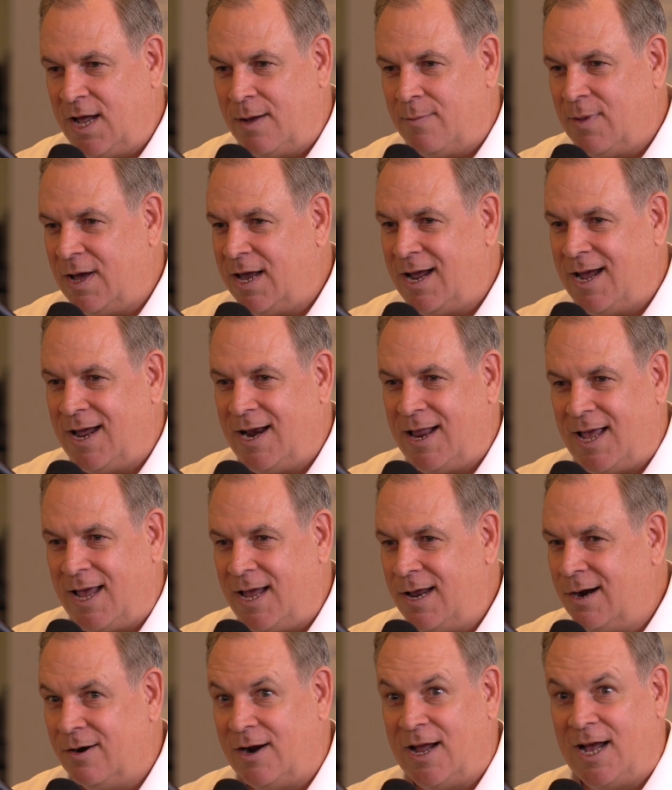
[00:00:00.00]
I might have had
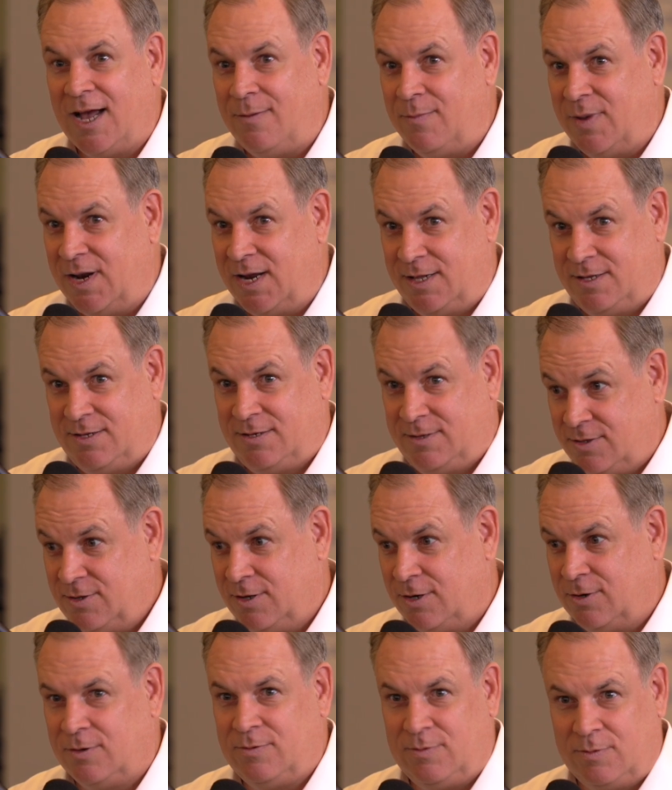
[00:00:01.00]
8 or 9 minutes.
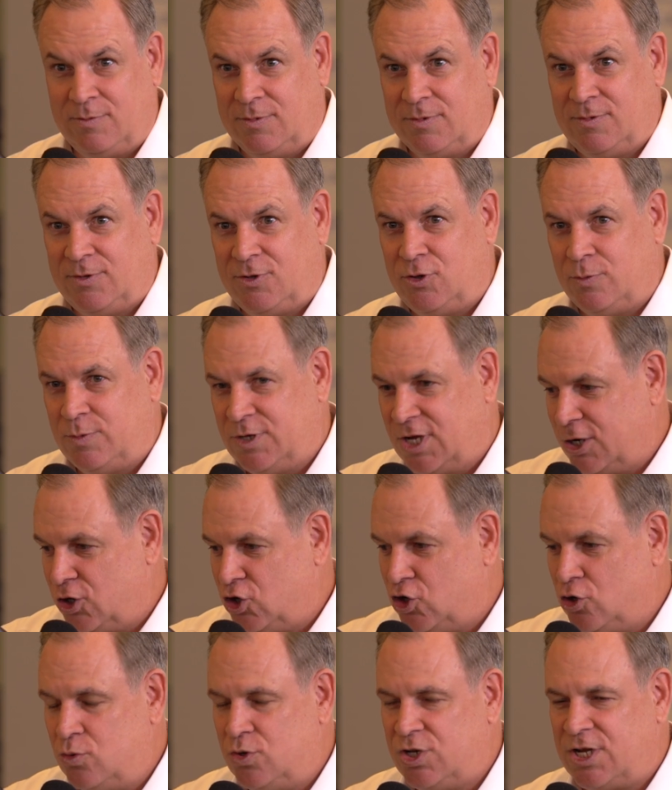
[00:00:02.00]
It was like
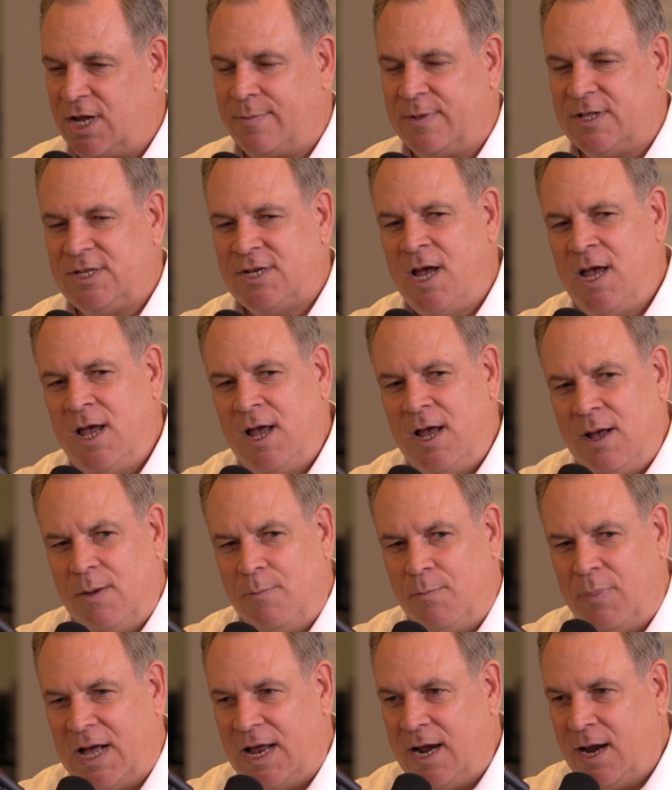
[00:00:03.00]
2 segments,
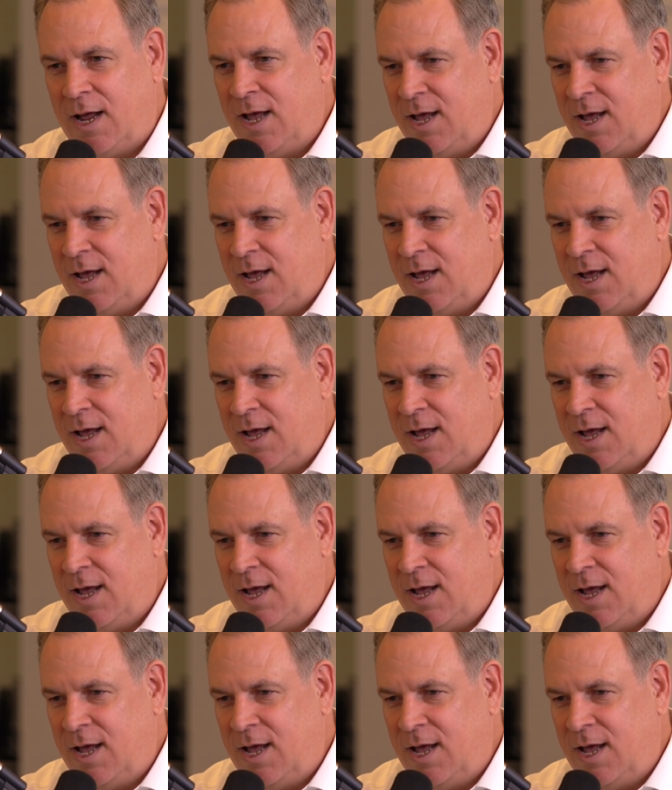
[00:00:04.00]
but